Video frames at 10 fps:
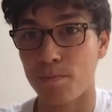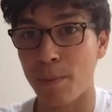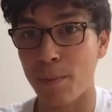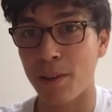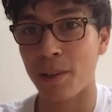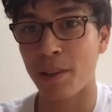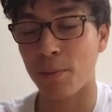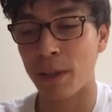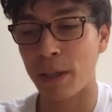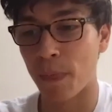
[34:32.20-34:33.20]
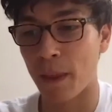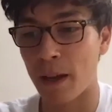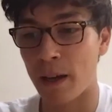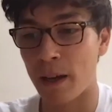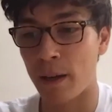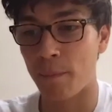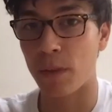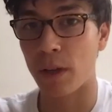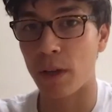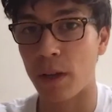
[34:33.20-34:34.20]
baby them a little bit,
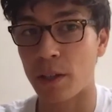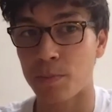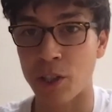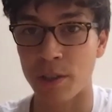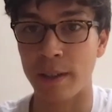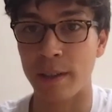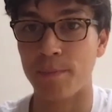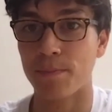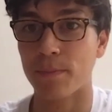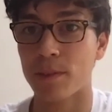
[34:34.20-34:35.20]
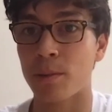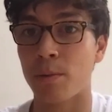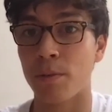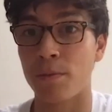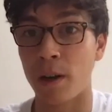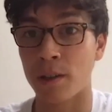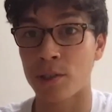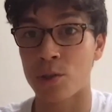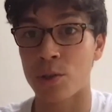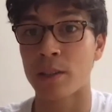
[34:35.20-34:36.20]
especially some of the
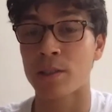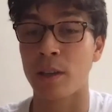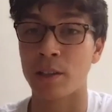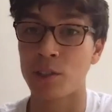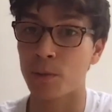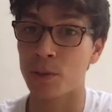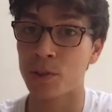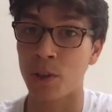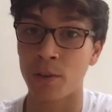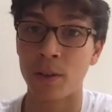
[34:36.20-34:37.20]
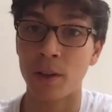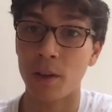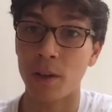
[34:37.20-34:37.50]
faster tracks like Silverstone.